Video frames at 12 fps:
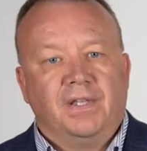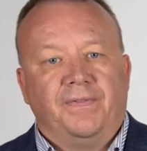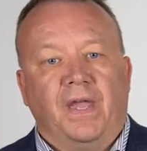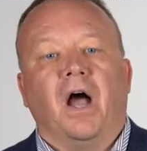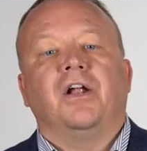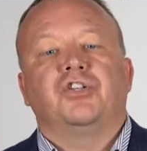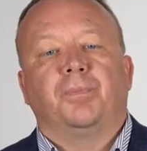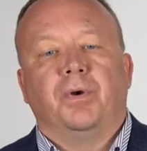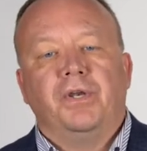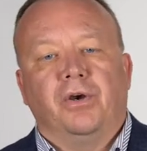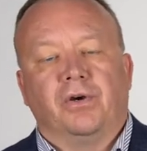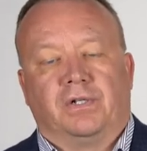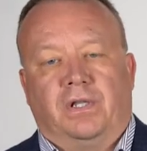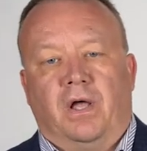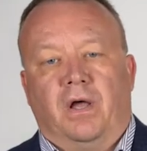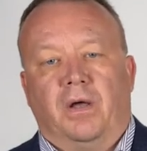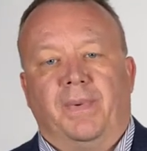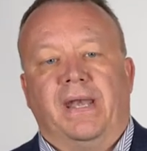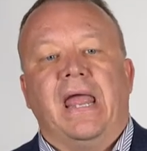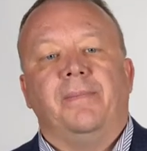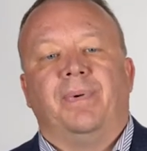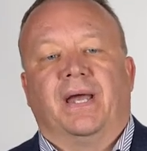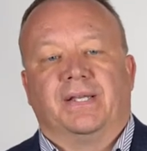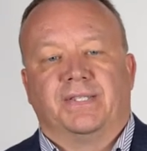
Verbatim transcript: The Entrepreneur Club and Apex